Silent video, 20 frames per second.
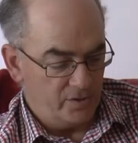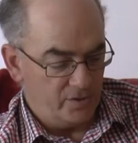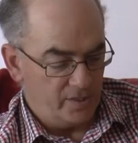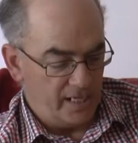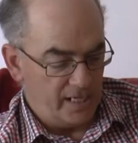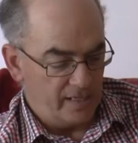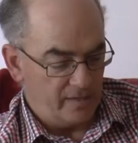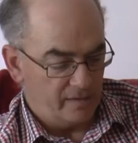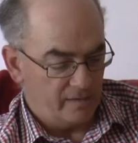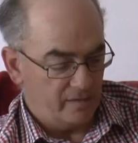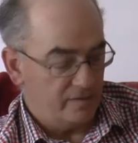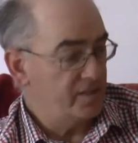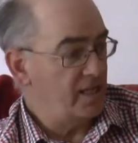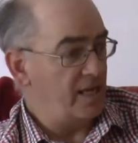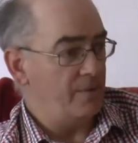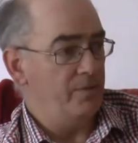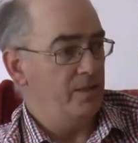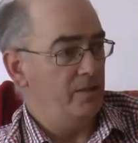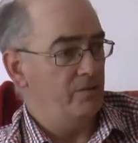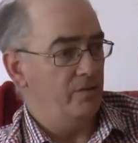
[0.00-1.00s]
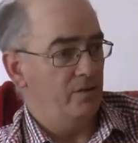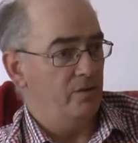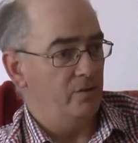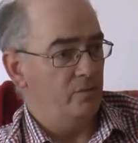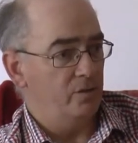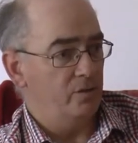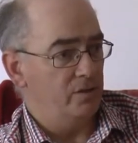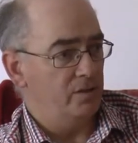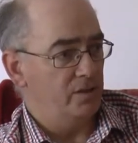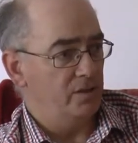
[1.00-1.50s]
death. It's happening around the
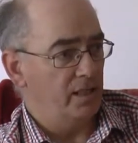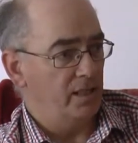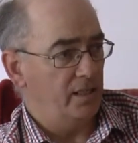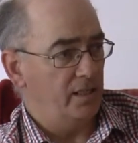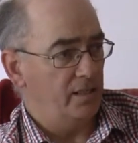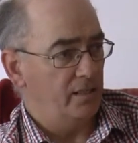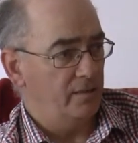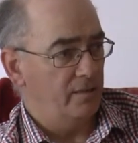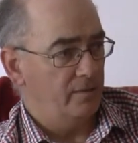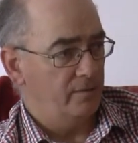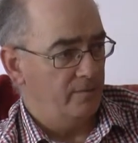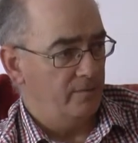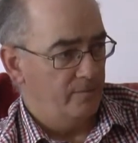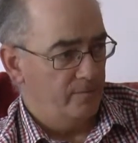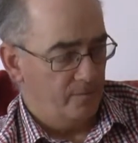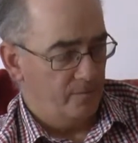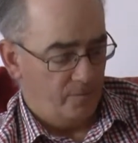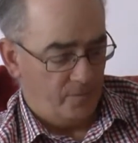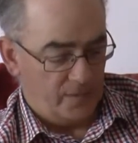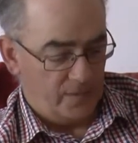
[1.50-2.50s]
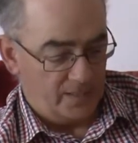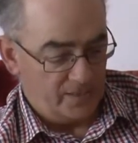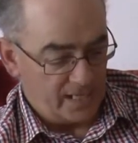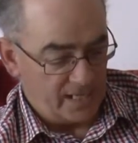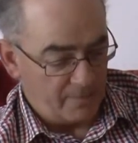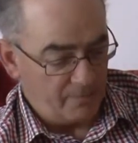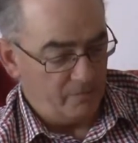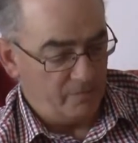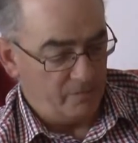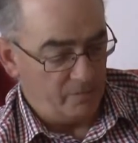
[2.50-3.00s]
world today. It's
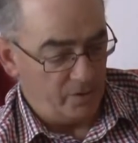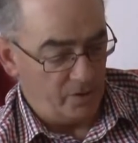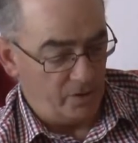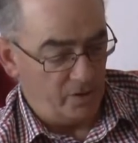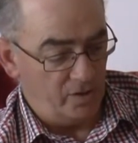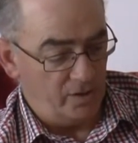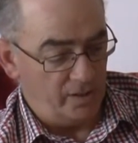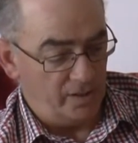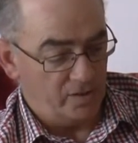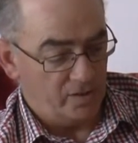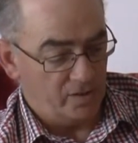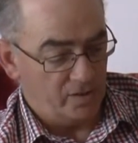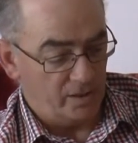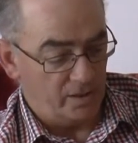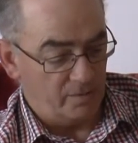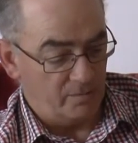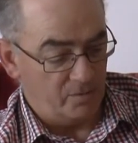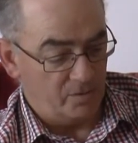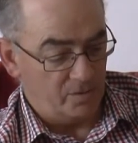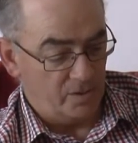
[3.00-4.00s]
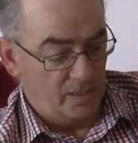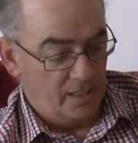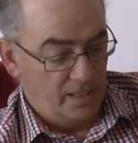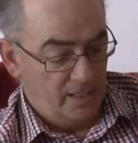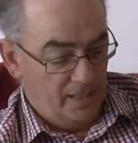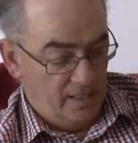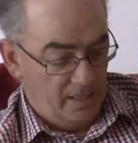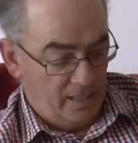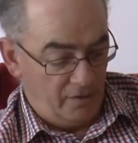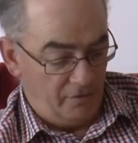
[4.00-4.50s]
happened from the earliest times.
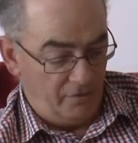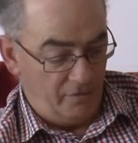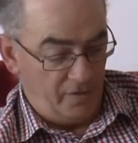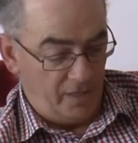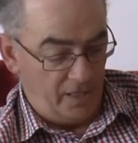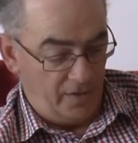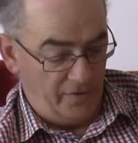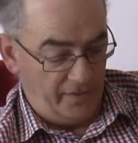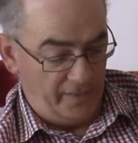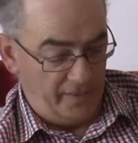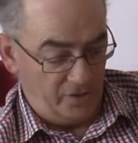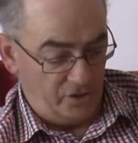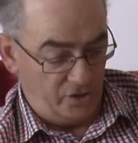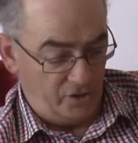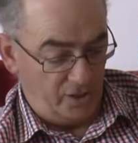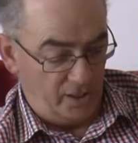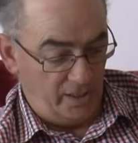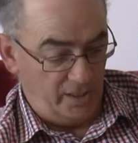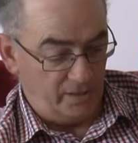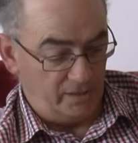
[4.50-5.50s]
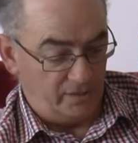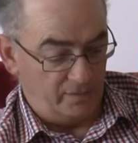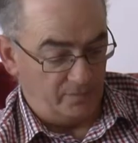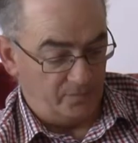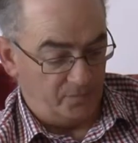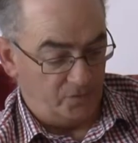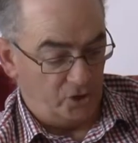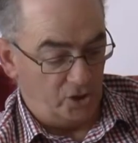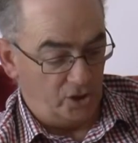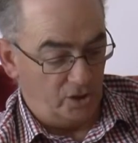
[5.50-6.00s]
A father, his child.
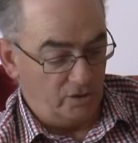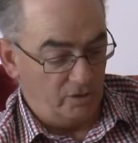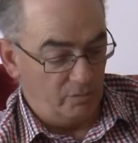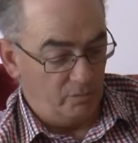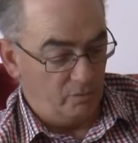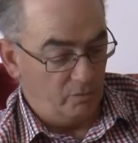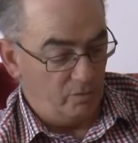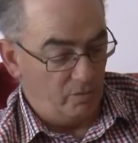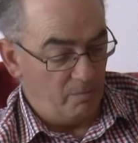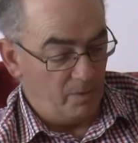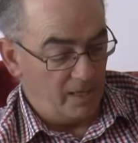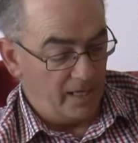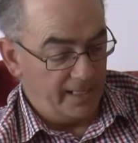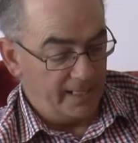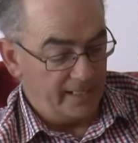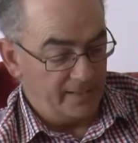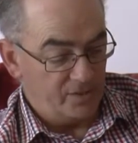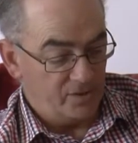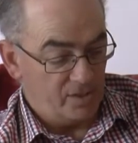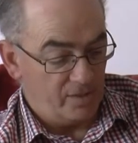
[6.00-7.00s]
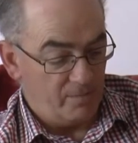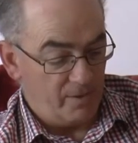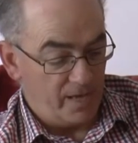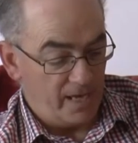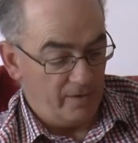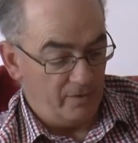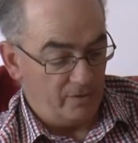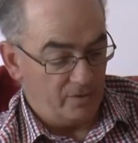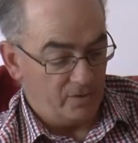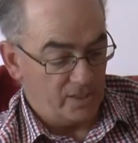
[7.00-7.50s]
Children will rebel against their
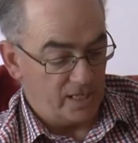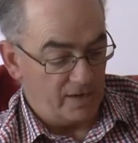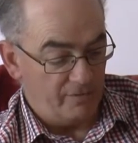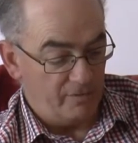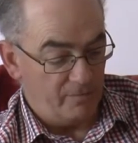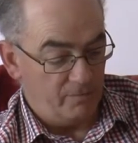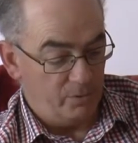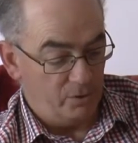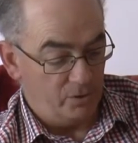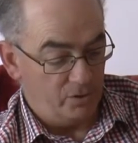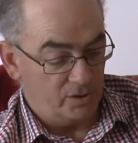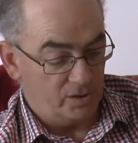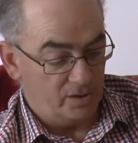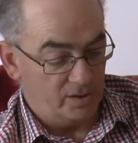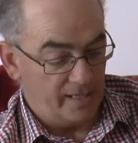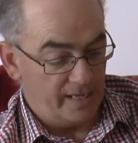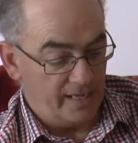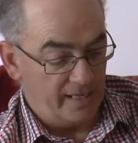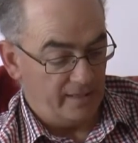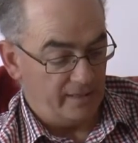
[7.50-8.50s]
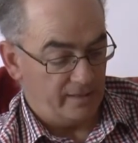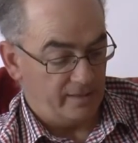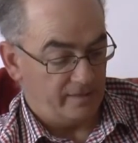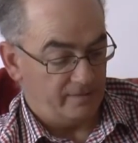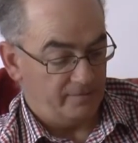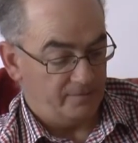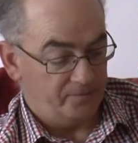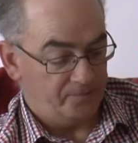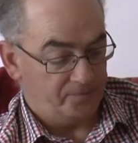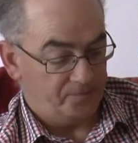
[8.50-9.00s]
parents, have them put to death.
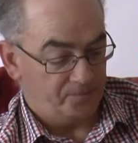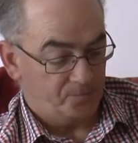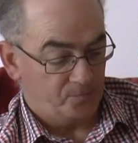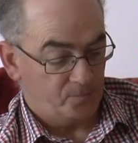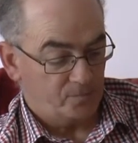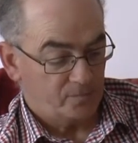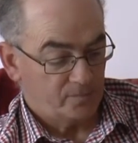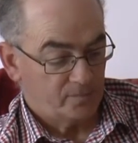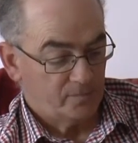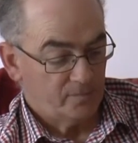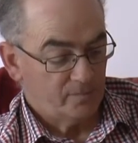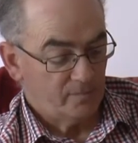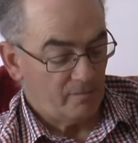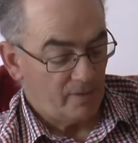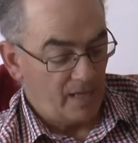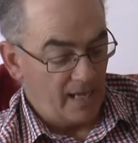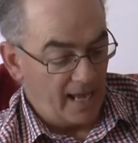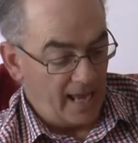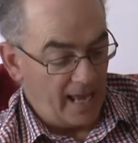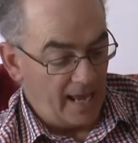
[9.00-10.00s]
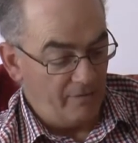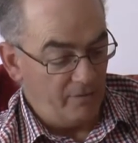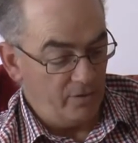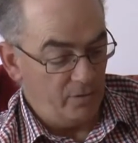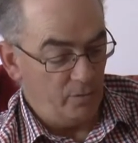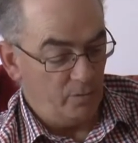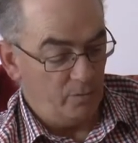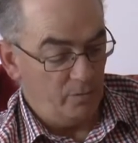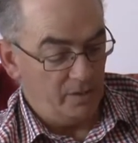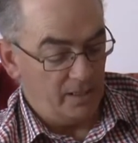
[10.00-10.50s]

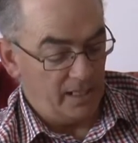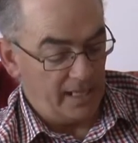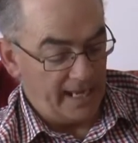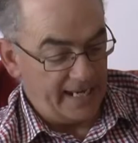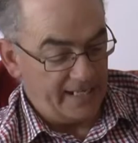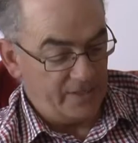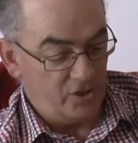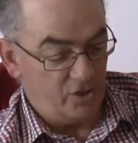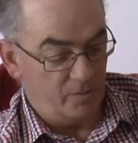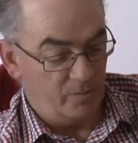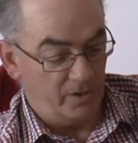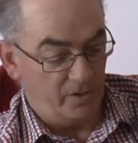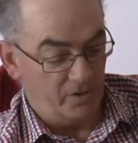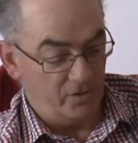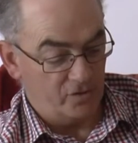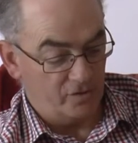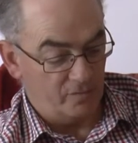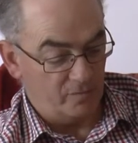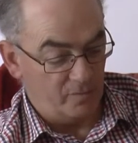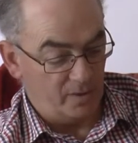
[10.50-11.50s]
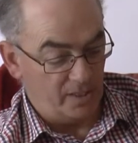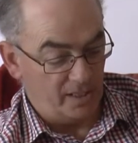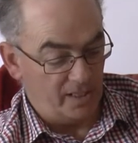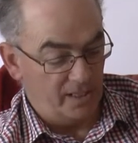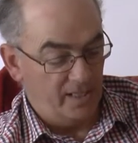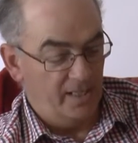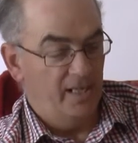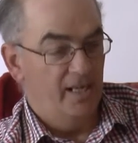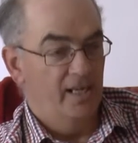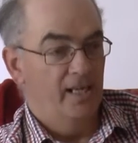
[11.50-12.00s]
Everyone will hate you because of me,
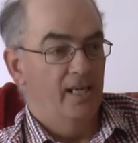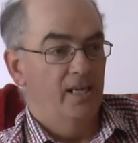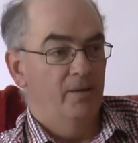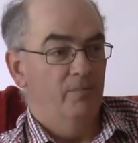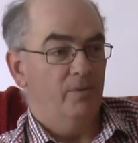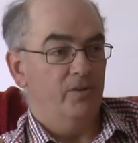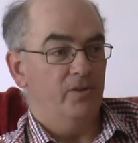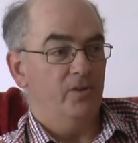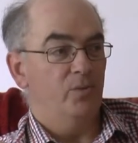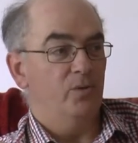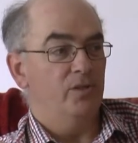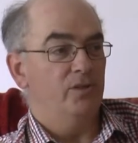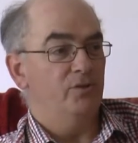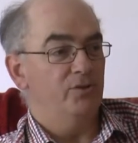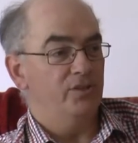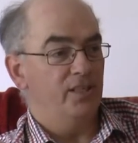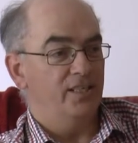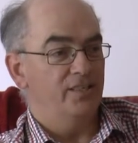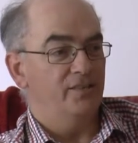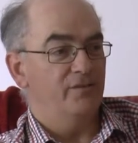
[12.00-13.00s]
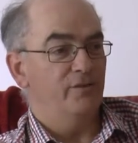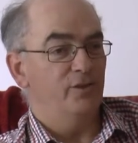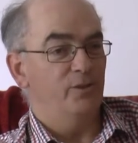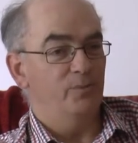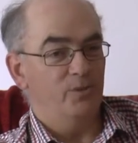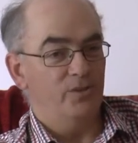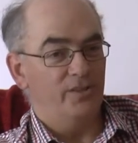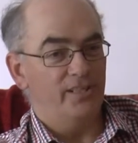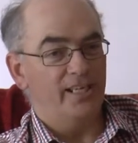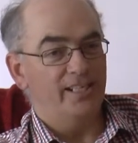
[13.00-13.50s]
but the one who stands firm
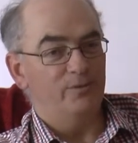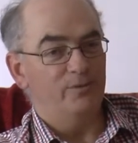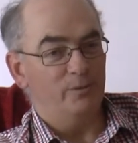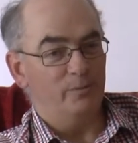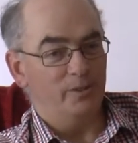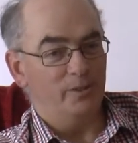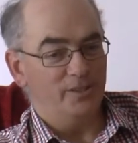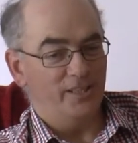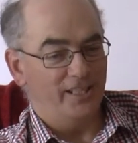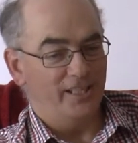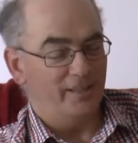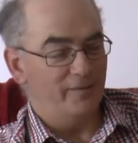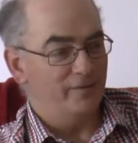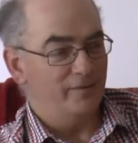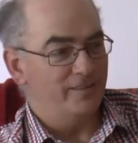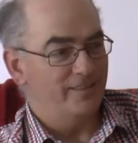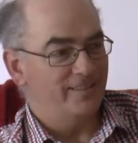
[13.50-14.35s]
to the end will be saved.